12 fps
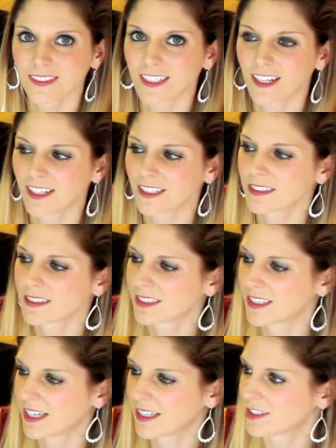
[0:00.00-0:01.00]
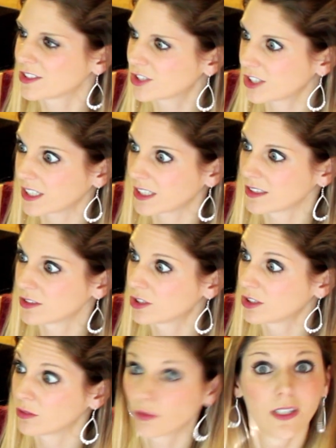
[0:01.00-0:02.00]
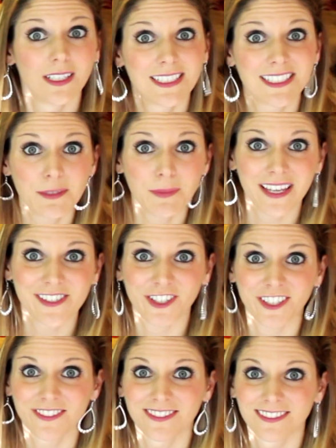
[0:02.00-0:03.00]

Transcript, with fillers: Cars get dirty. Two. D major.